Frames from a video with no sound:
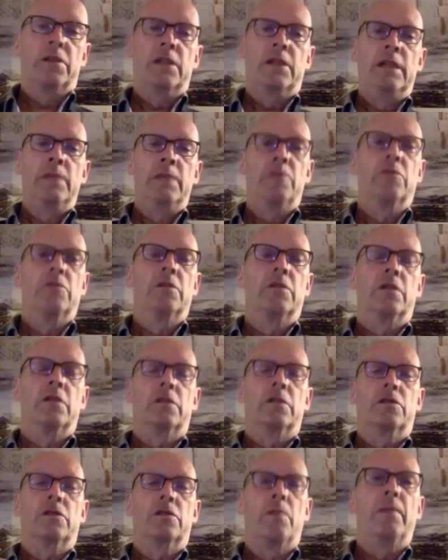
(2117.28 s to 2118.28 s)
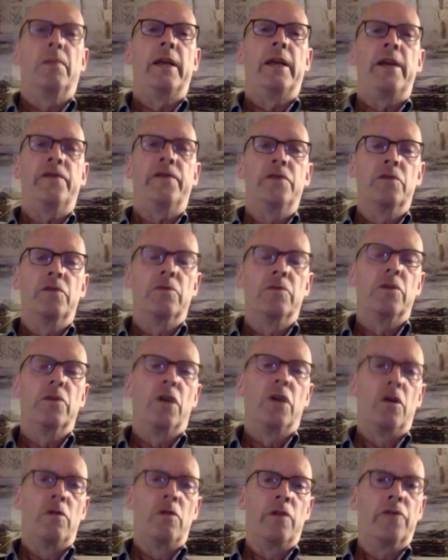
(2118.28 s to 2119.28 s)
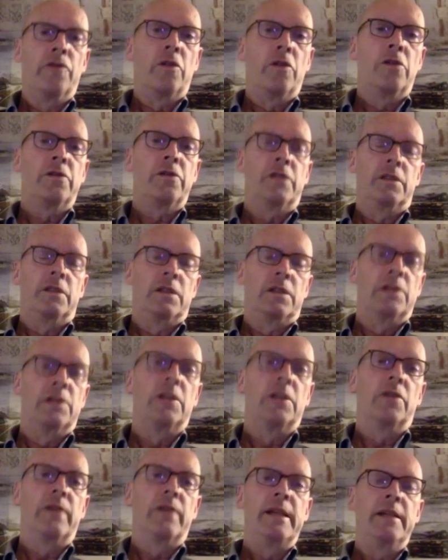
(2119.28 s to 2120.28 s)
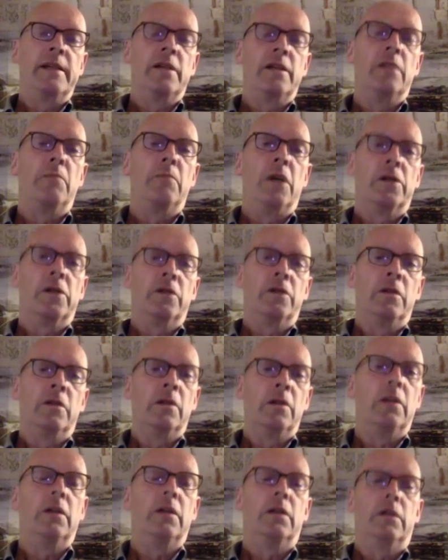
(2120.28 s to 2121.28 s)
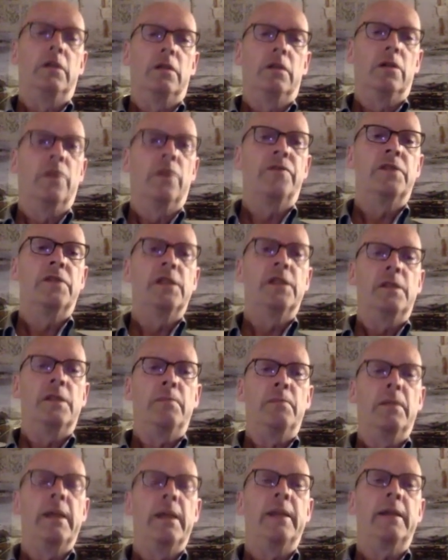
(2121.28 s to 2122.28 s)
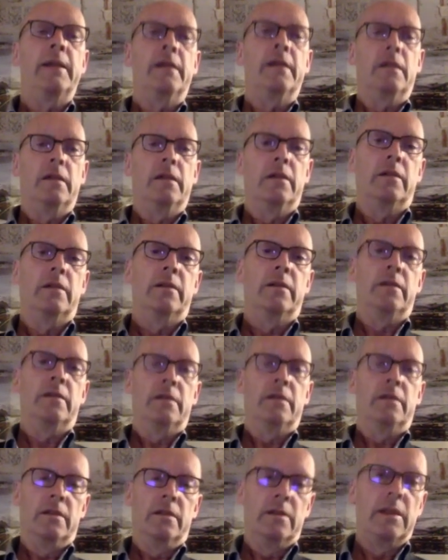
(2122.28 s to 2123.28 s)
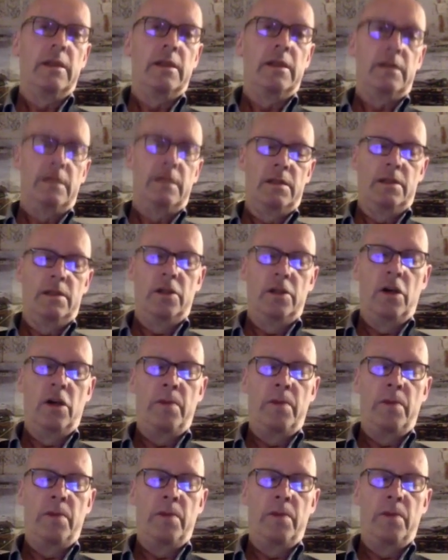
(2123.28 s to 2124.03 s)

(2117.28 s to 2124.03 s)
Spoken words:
scheme to the top left, you know, of course, this is the radial model of city planning. That is the